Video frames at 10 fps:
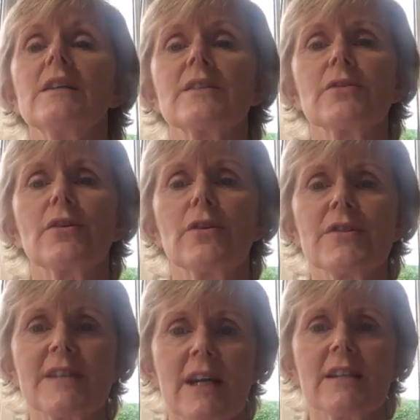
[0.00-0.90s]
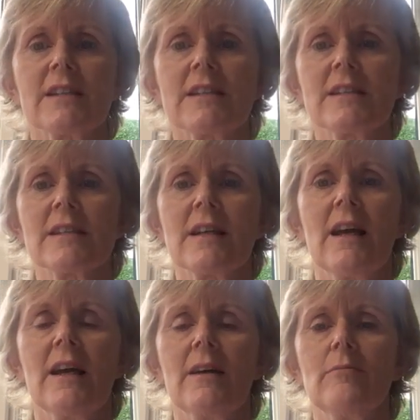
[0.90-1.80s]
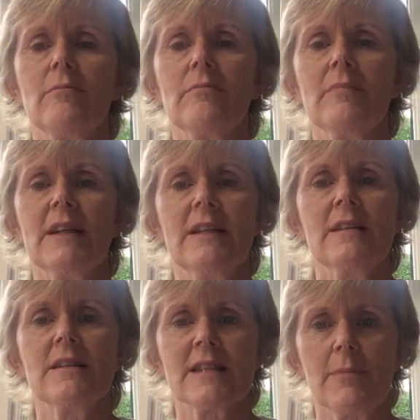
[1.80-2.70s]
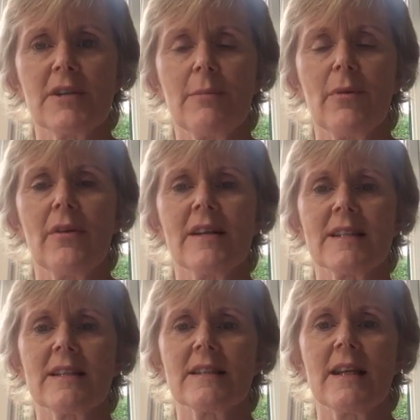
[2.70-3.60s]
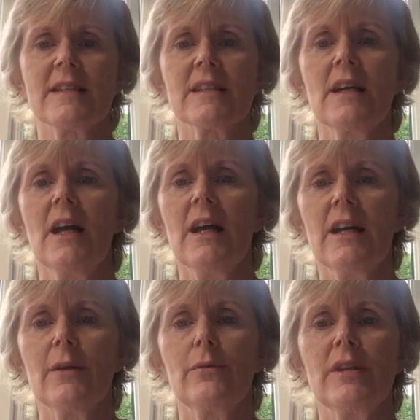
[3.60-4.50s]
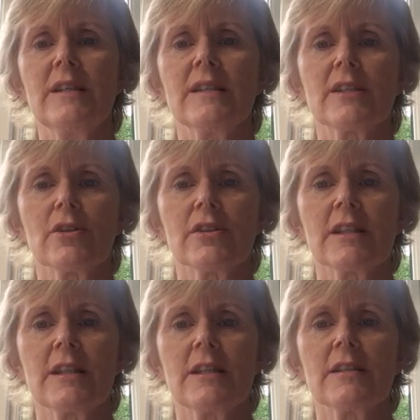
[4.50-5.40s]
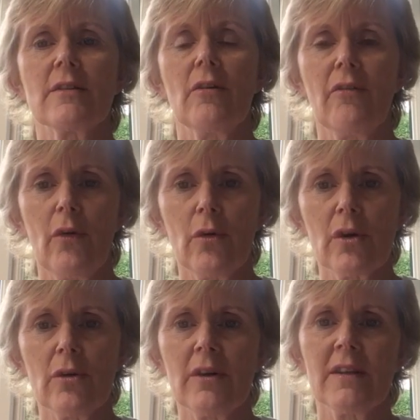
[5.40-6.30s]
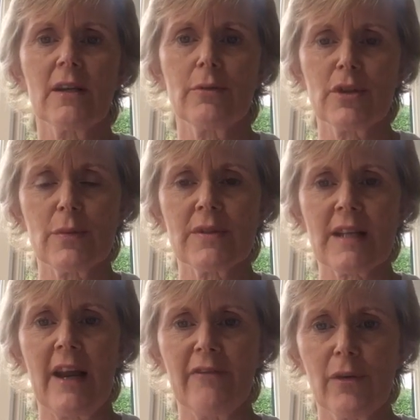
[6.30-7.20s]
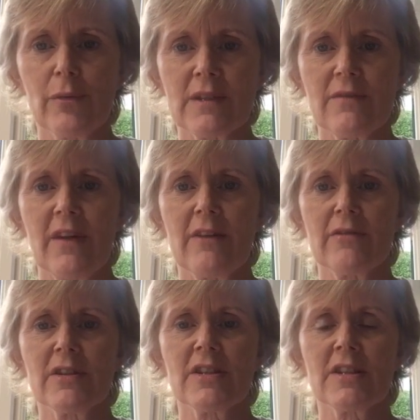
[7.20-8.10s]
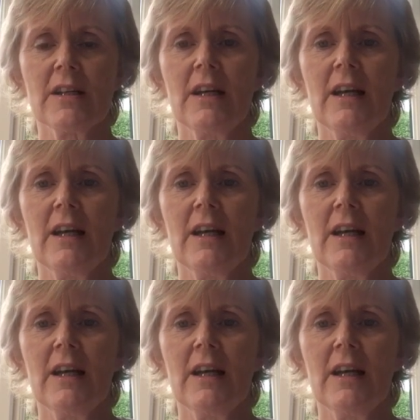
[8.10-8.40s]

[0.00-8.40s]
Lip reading: So the course started in September, as I said. We studied folklore, I think, which was everyone's favourite.